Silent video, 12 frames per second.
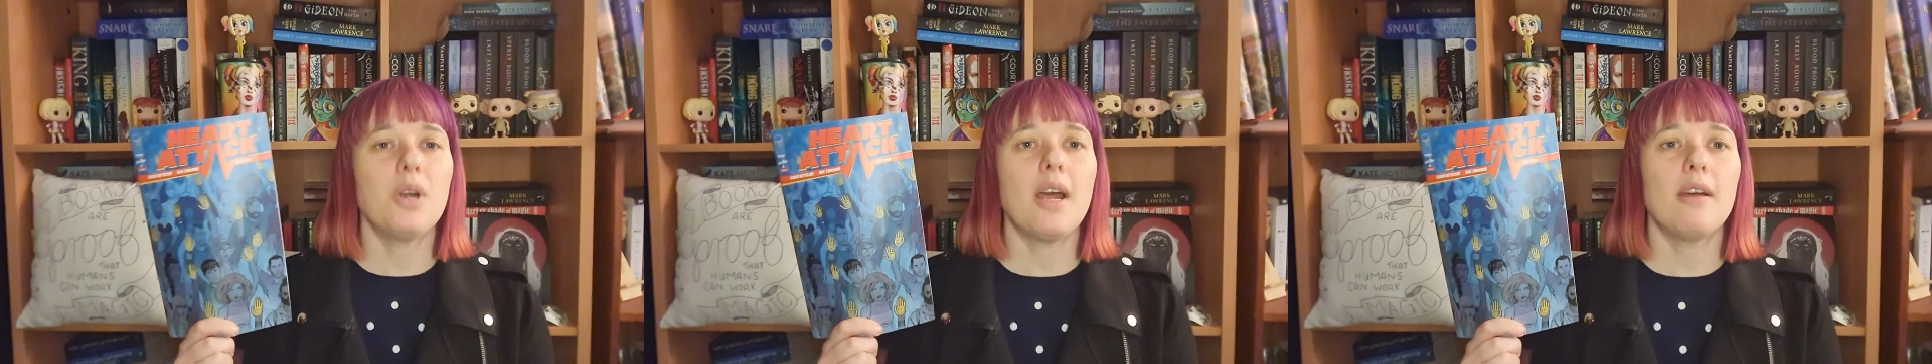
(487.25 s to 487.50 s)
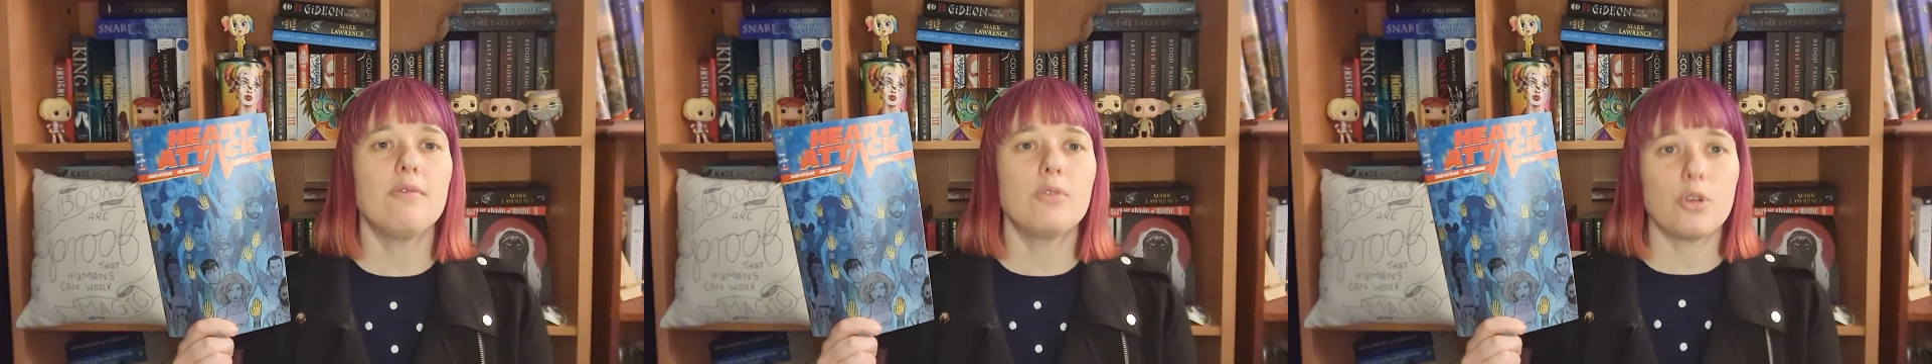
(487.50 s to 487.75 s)

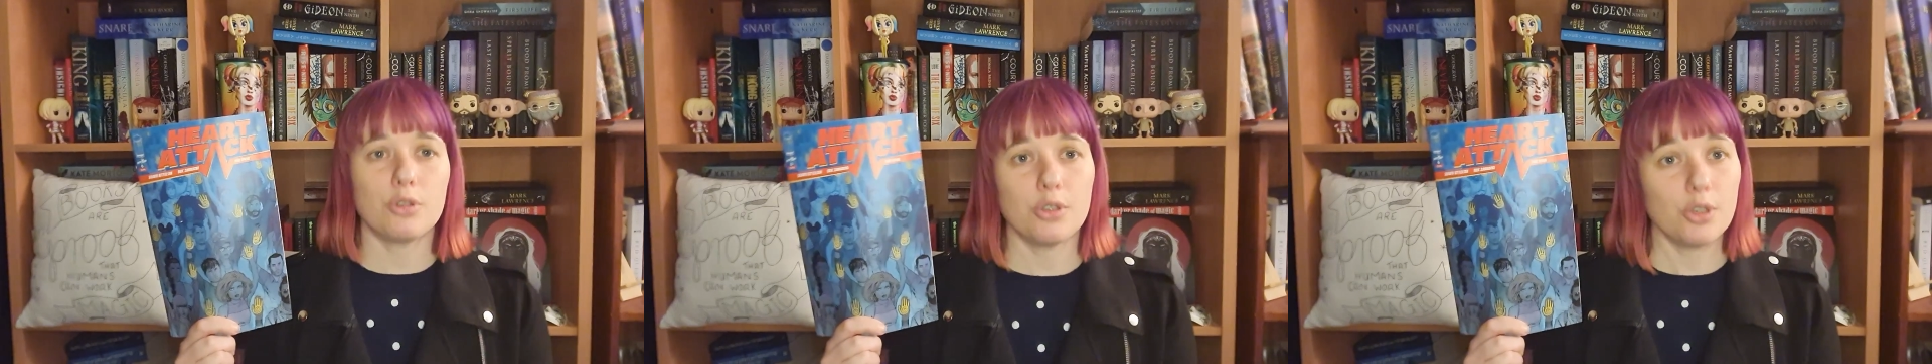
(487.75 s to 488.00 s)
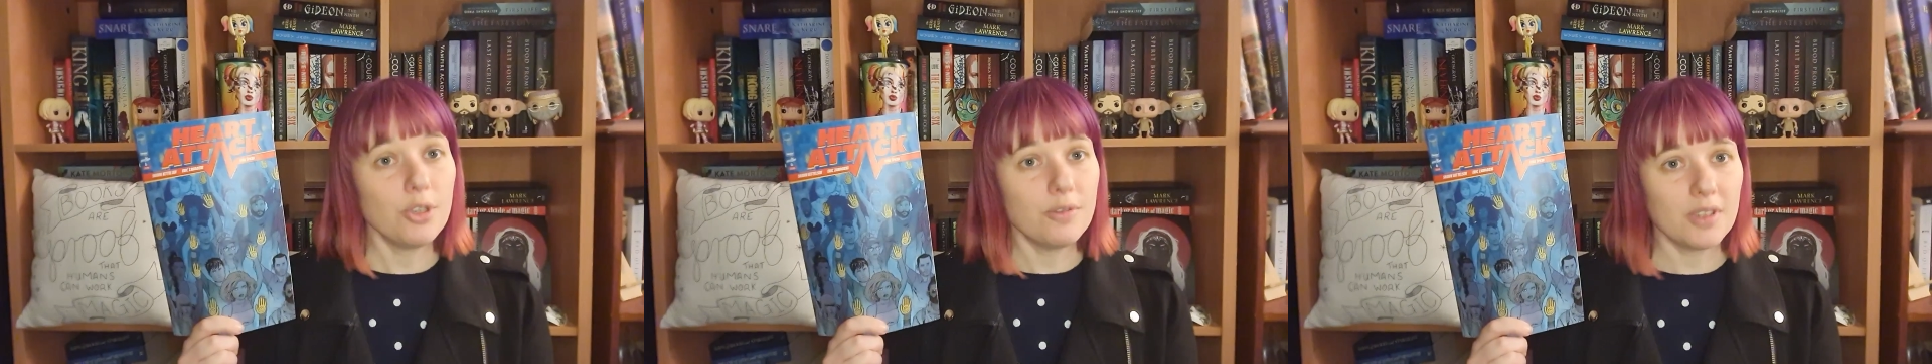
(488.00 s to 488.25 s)
have gotten
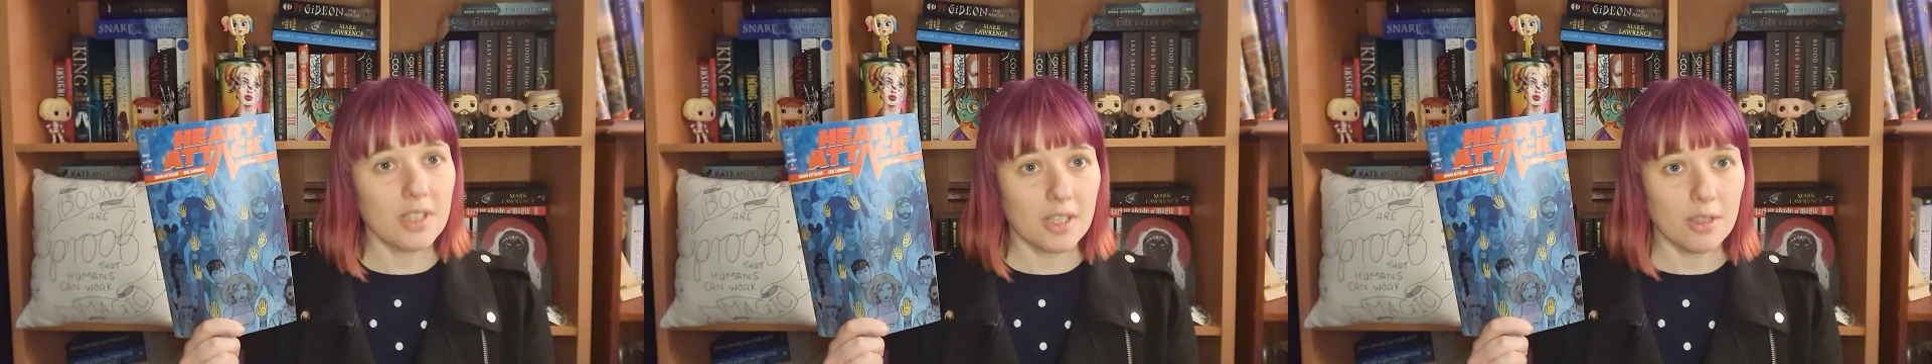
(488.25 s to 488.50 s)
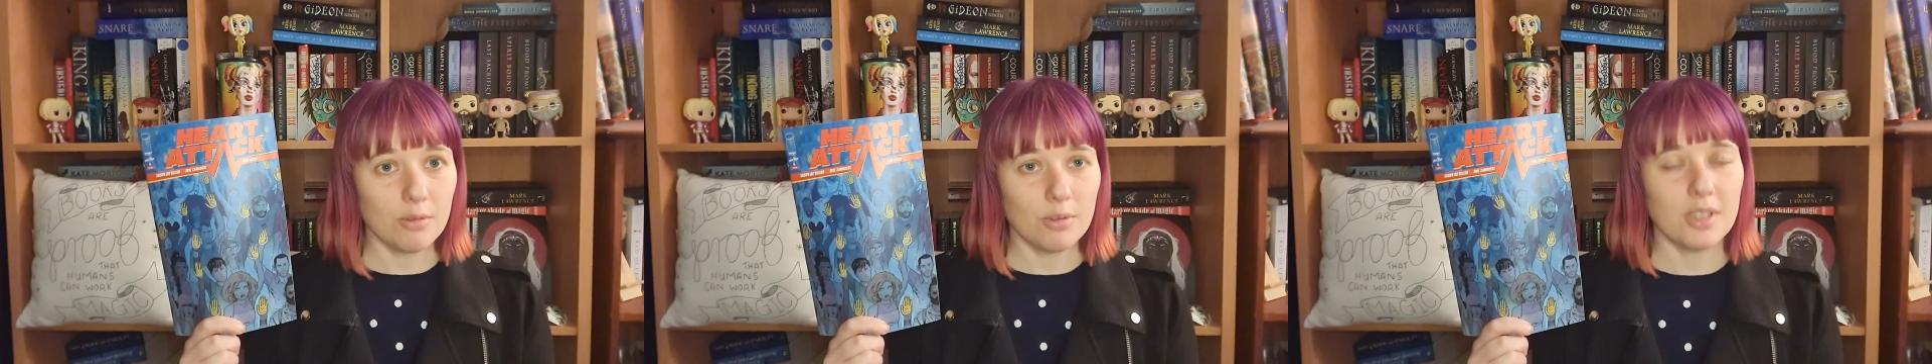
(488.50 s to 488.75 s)
over the
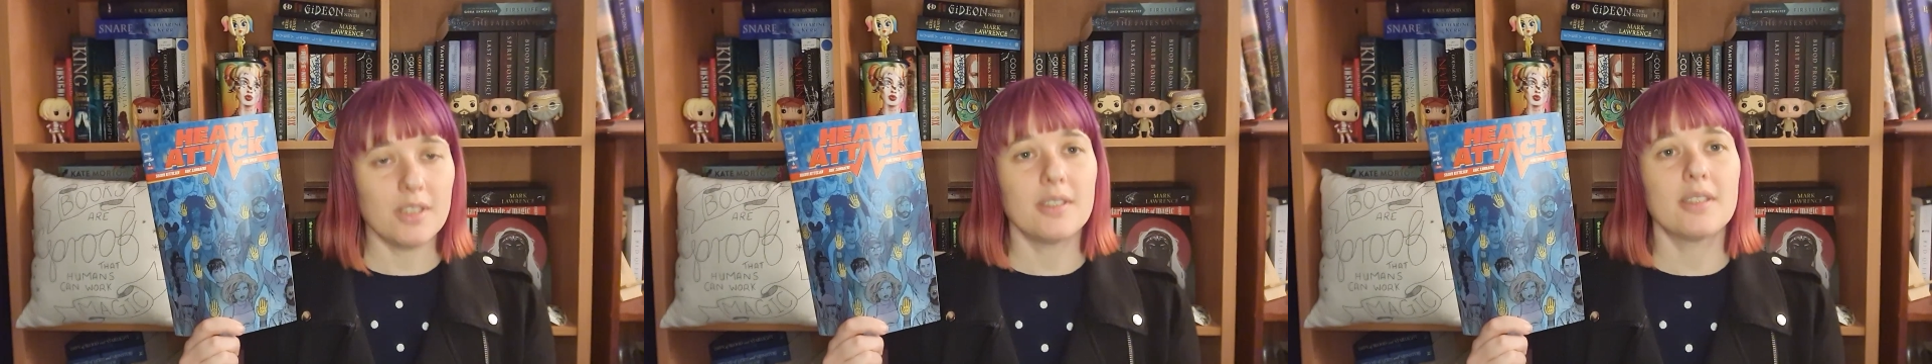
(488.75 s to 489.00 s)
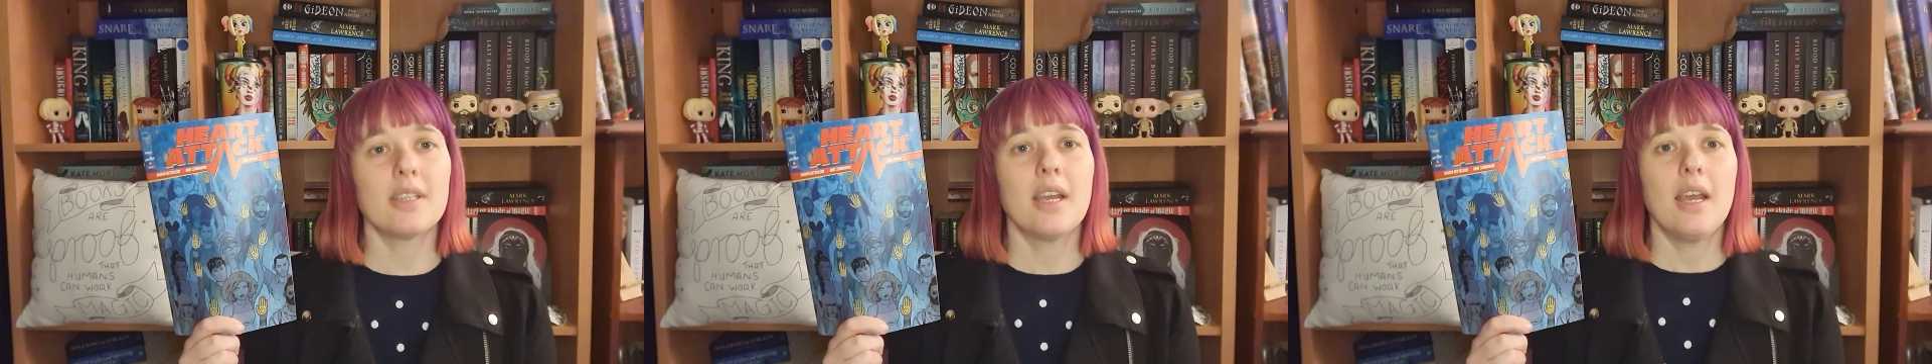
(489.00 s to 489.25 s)

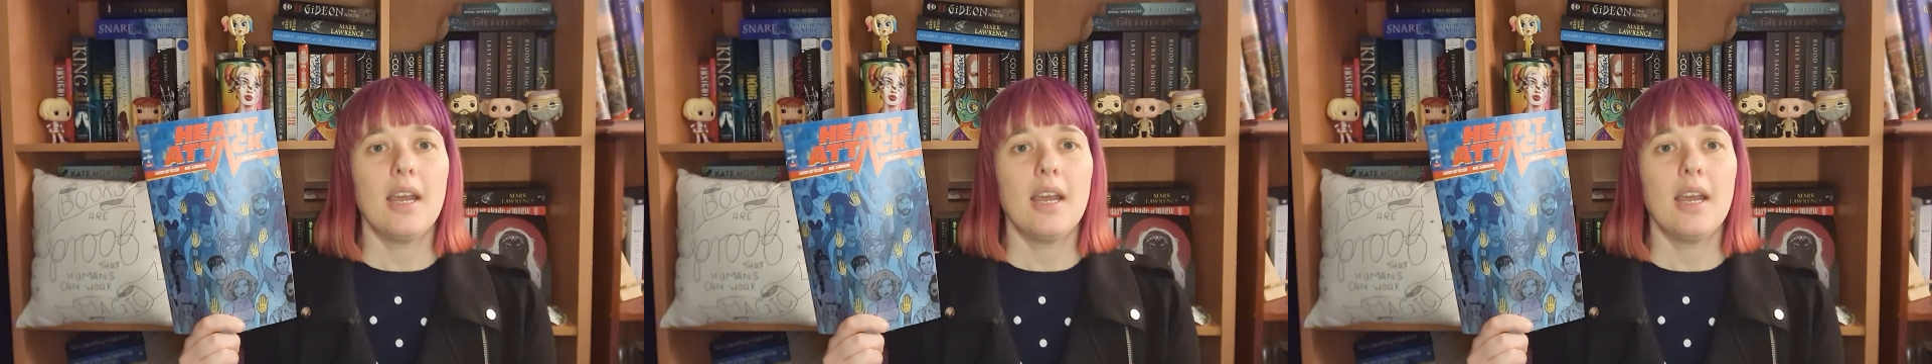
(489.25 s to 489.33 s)
illness,